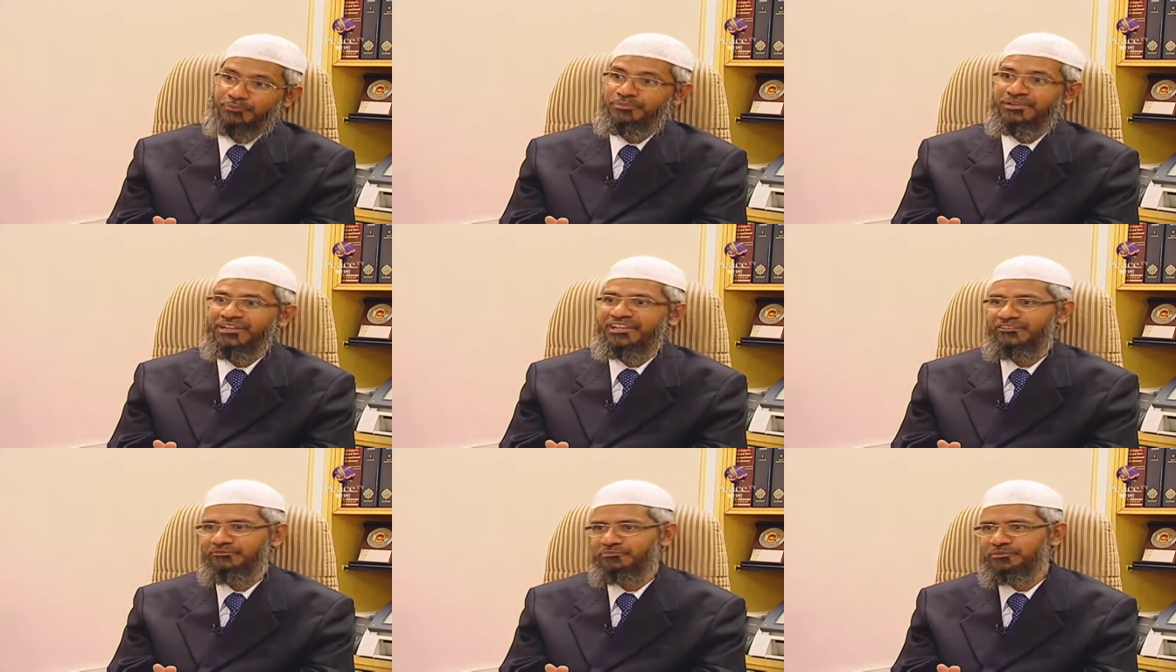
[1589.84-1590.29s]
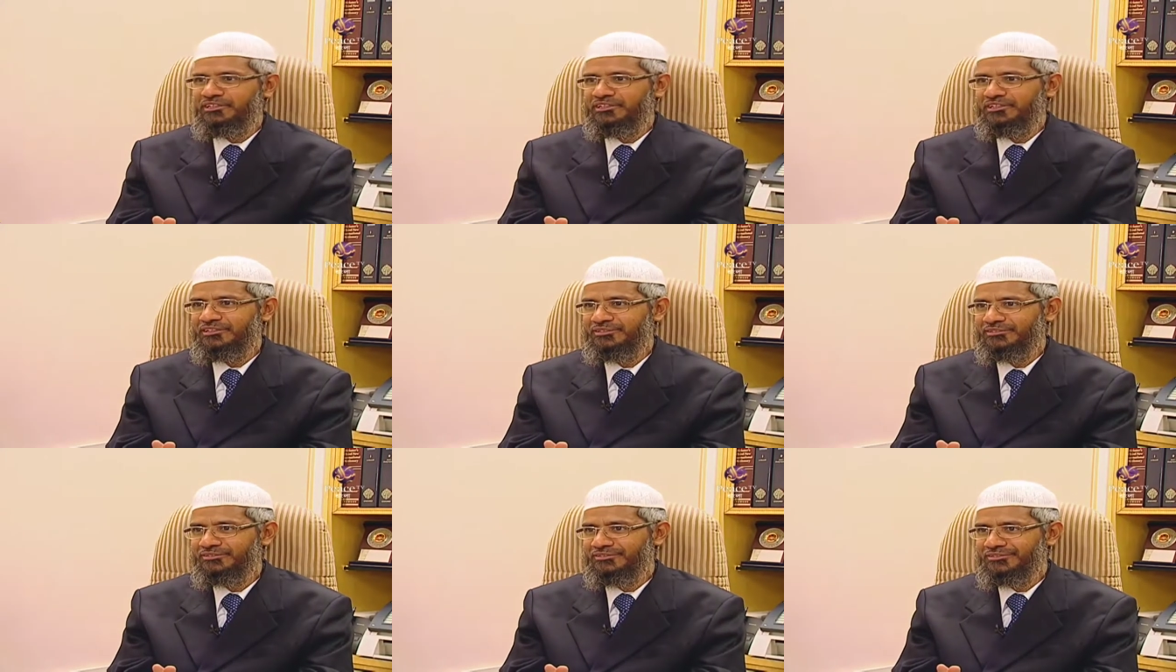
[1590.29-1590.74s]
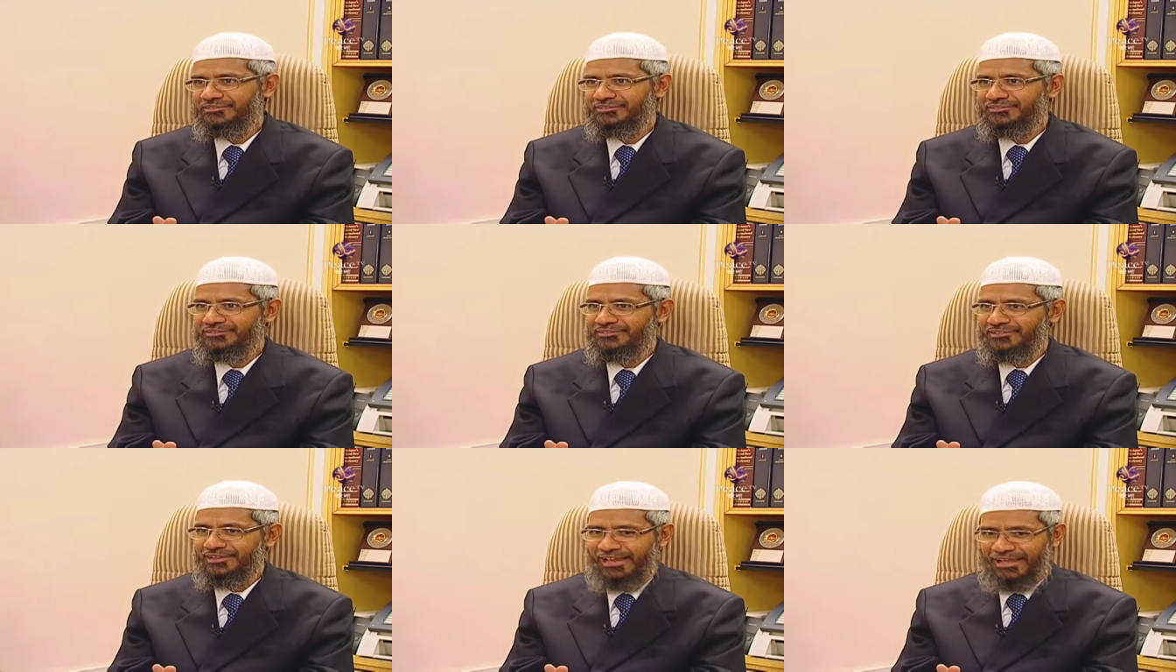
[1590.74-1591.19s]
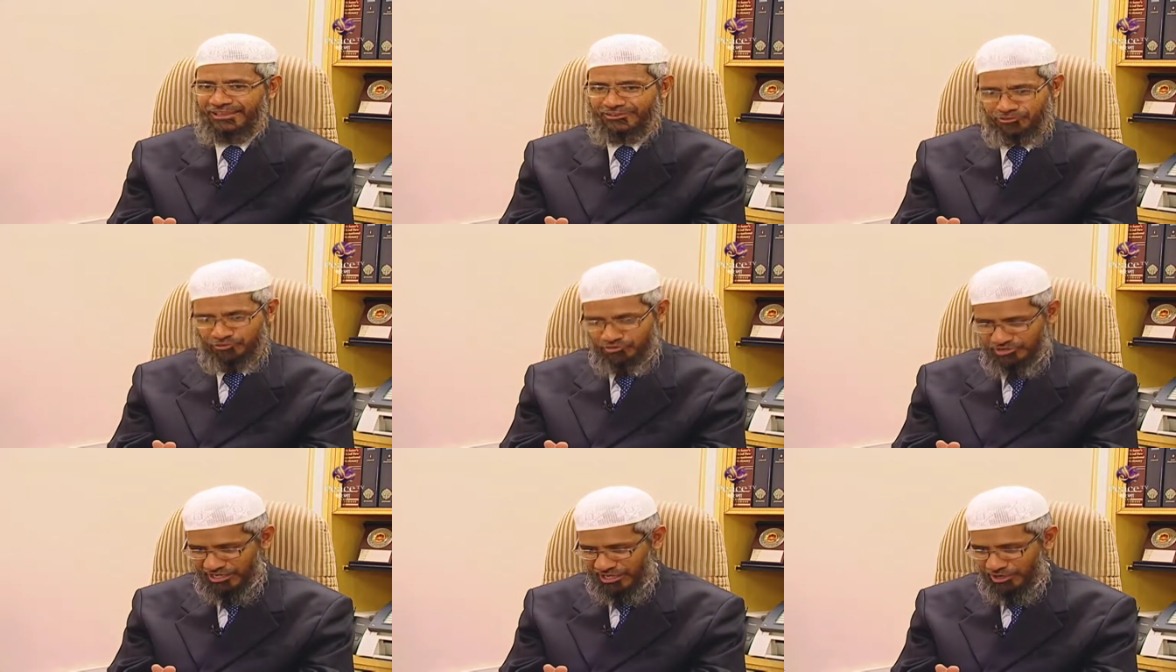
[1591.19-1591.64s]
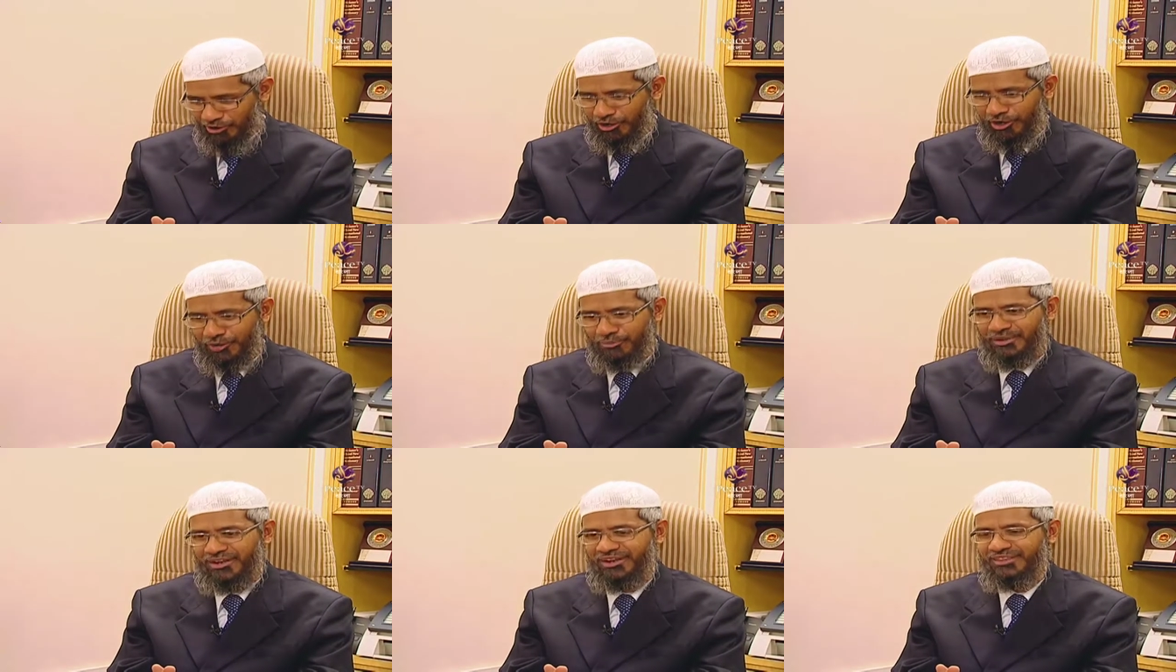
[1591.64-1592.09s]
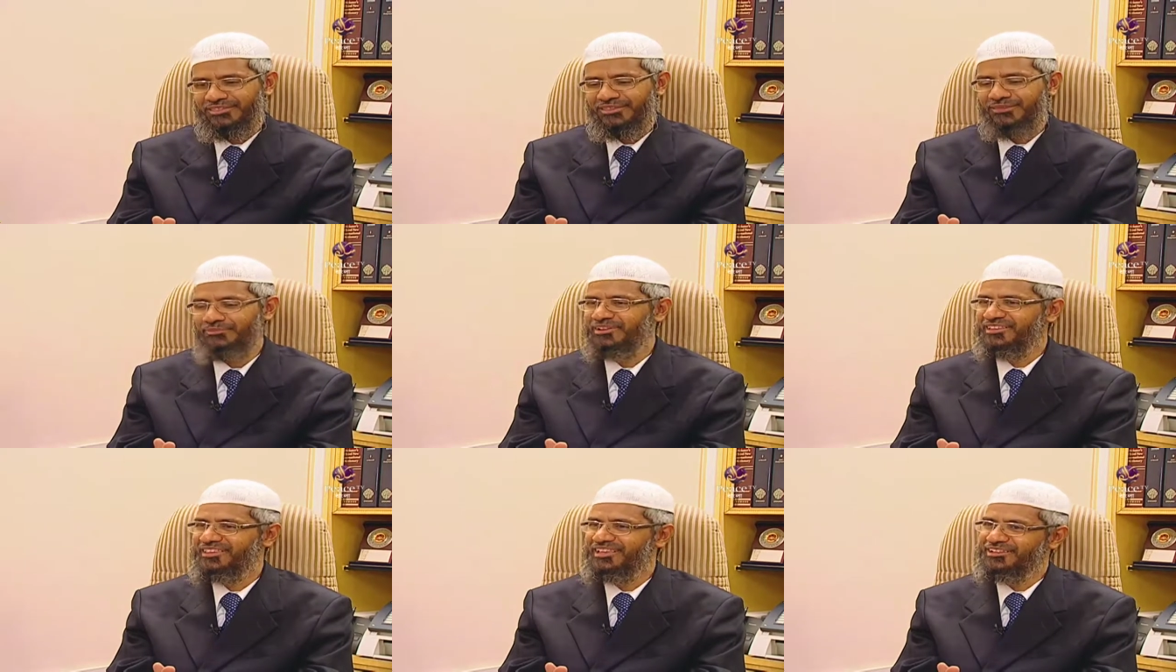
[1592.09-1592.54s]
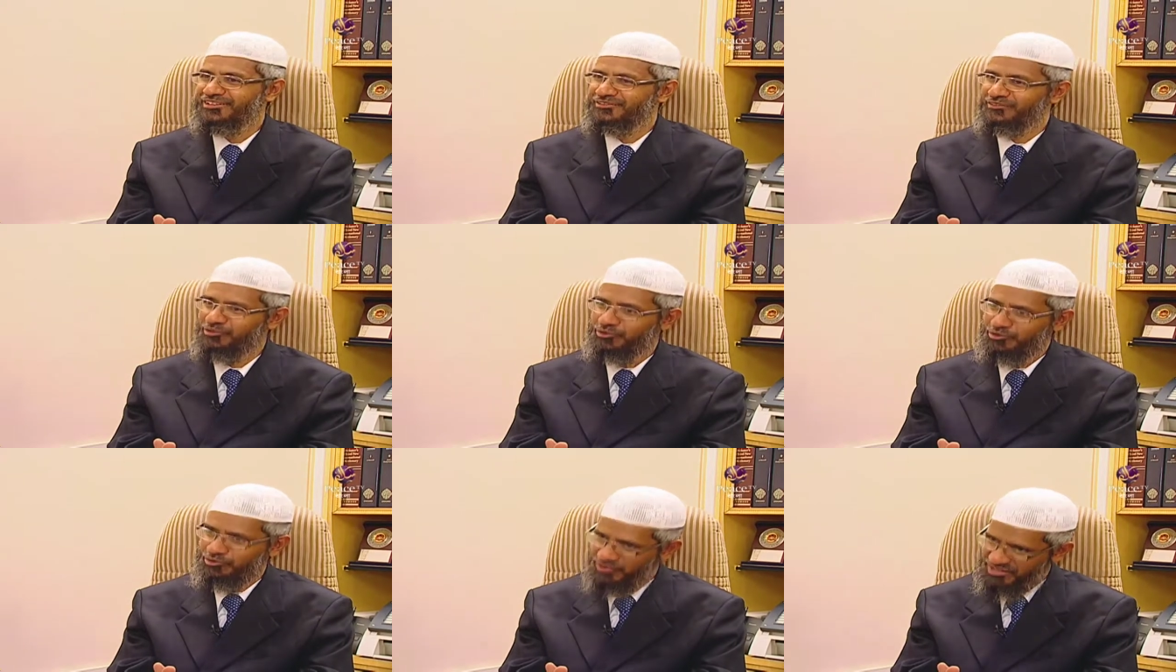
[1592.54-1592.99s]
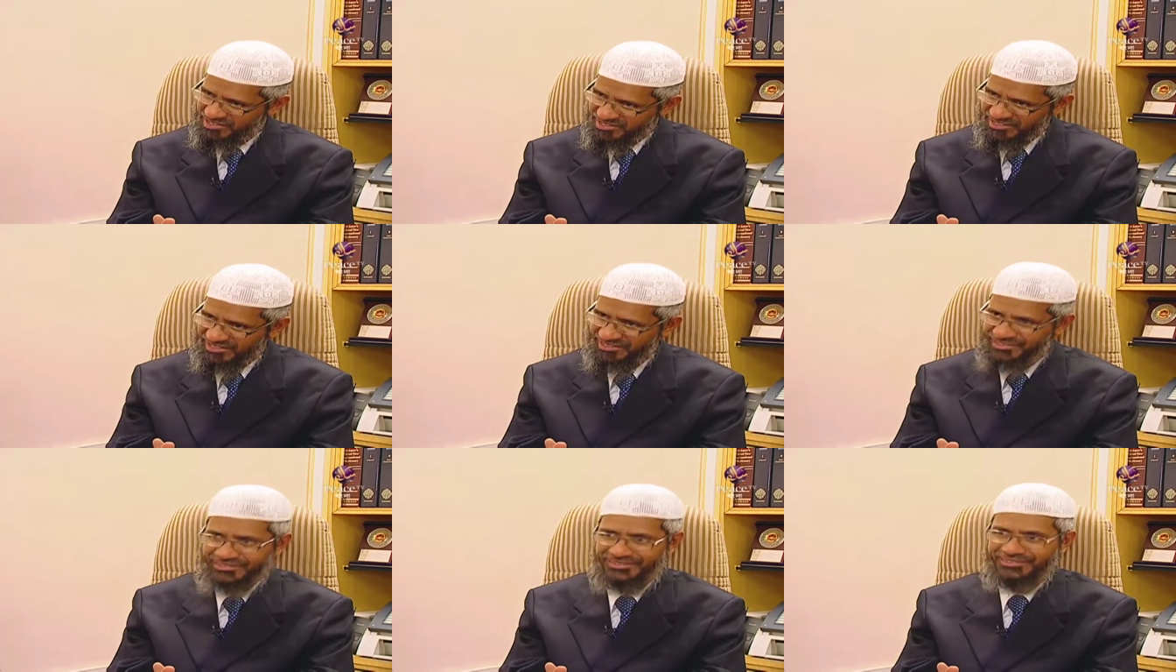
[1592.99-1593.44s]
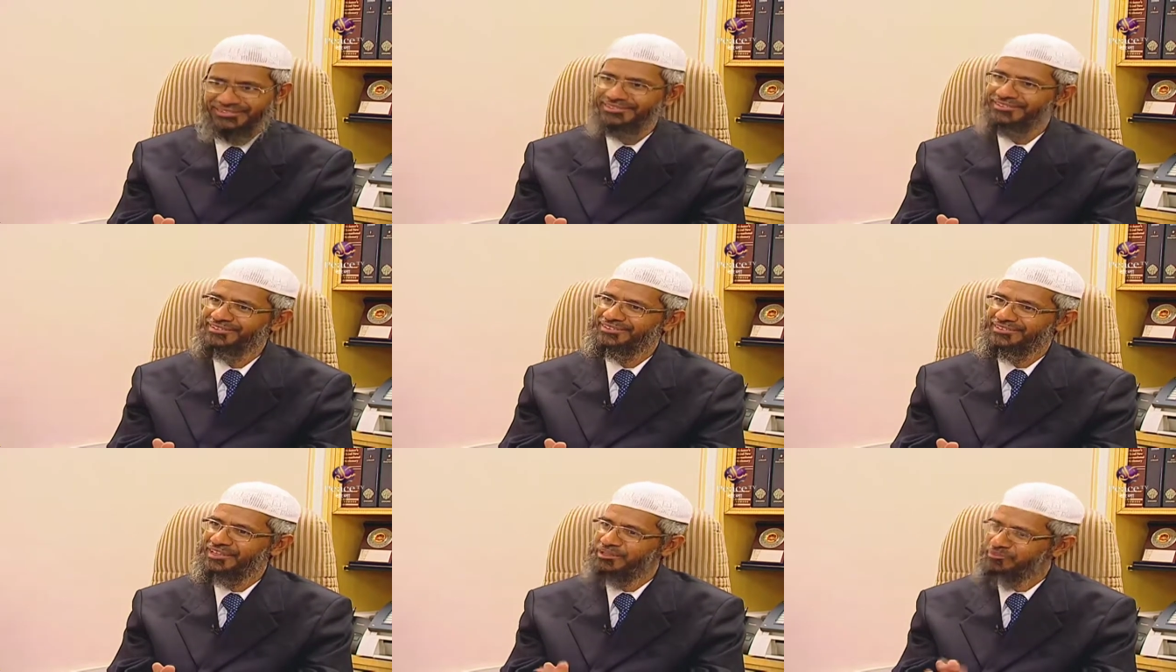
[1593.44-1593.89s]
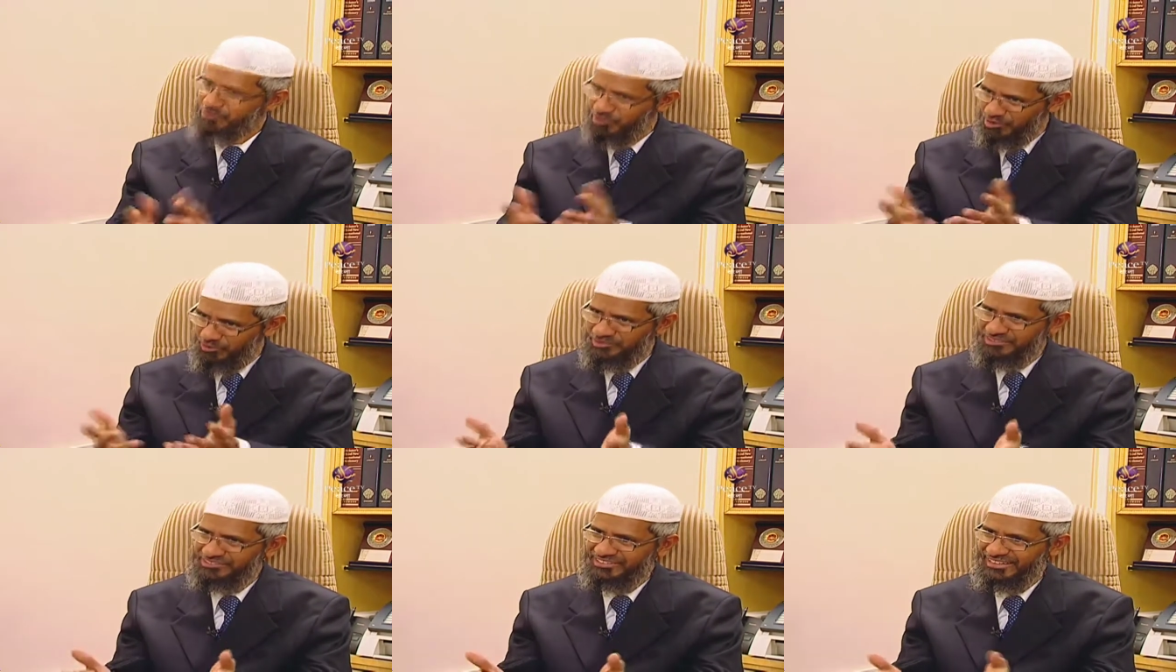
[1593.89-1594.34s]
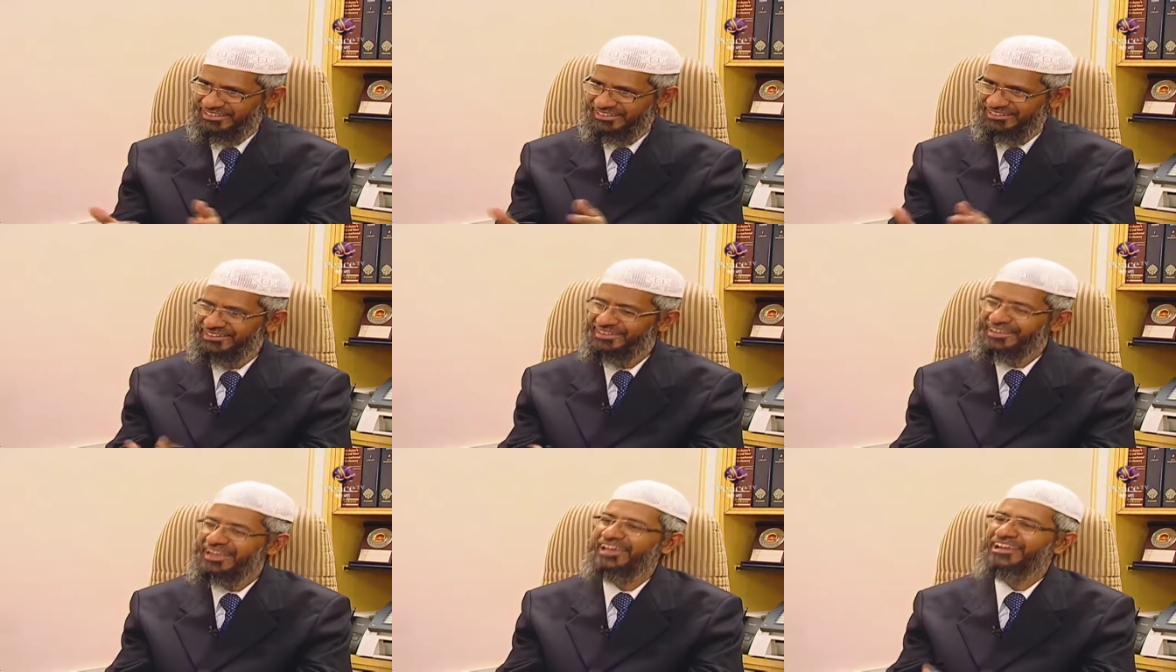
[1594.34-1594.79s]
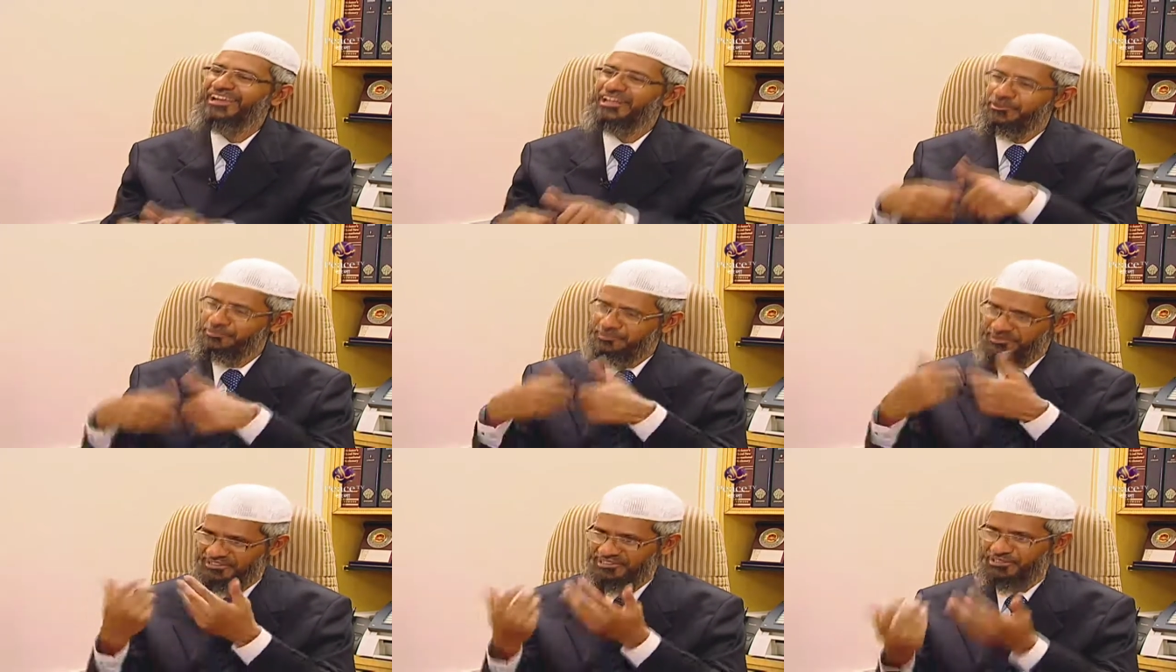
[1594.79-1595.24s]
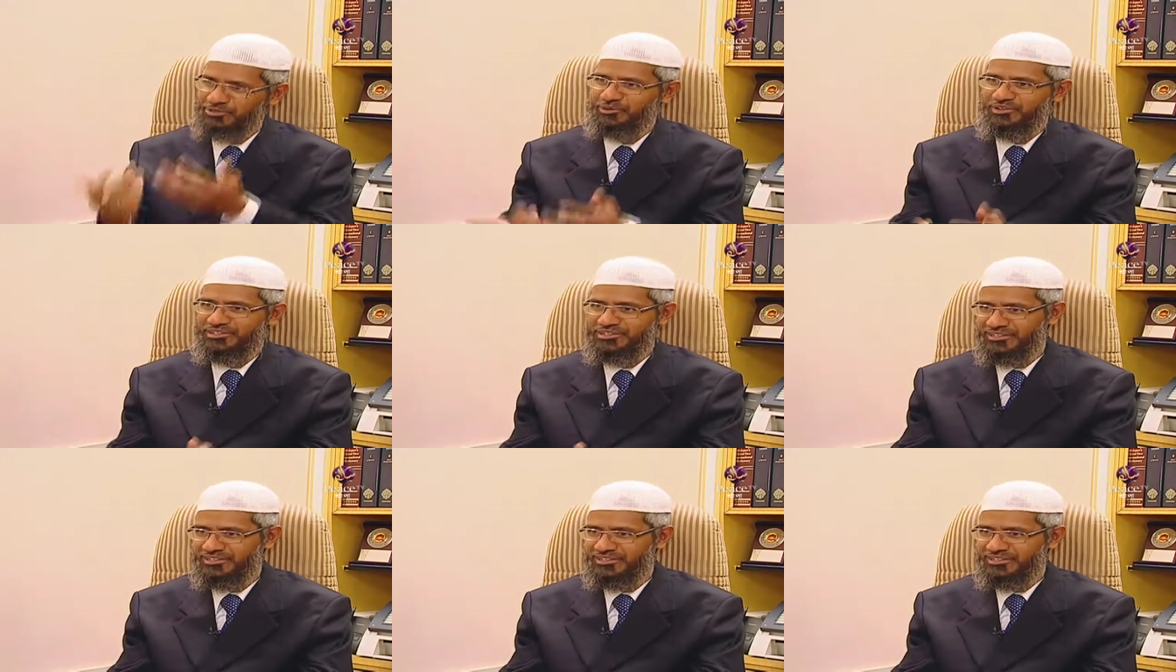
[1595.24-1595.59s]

And believe me, as usual, I got up and I said, brother asked a very good question. That's my normal style. And I repeated the